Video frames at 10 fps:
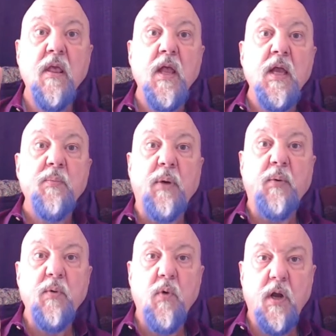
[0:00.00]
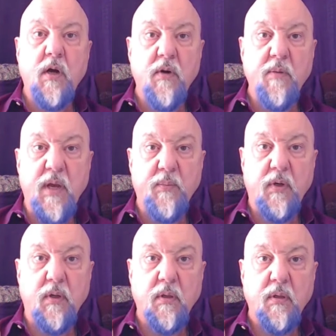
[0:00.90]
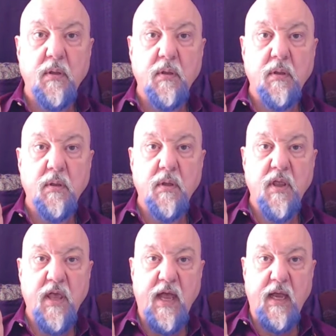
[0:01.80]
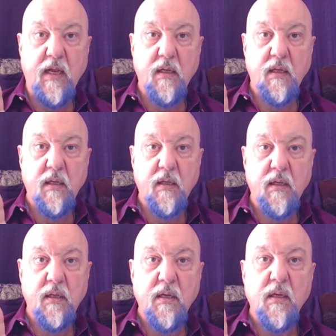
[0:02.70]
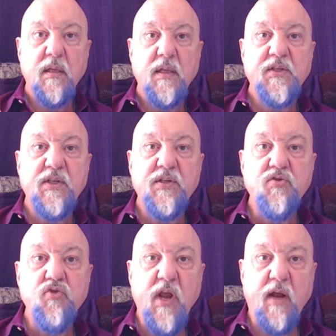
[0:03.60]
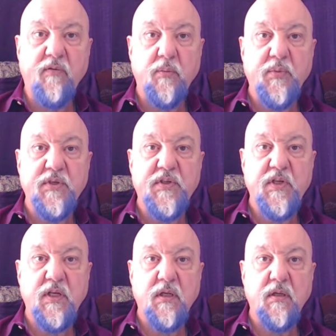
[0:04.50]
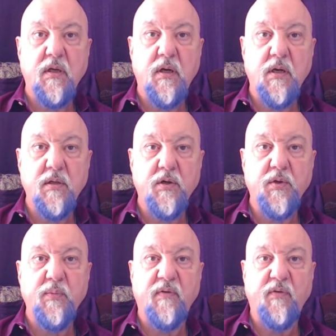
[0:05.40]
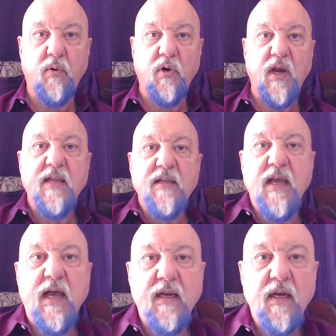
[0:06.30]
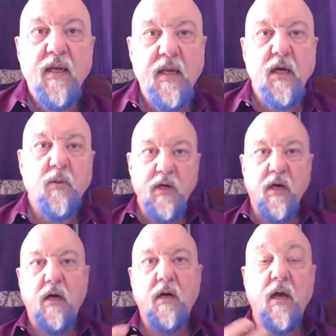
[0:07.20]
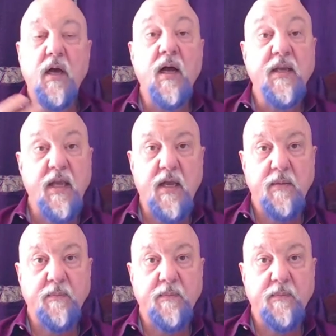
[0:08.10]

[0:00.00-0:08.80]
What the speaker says: But we want to remember that this has never been seen on Earth before, and yet here we are again.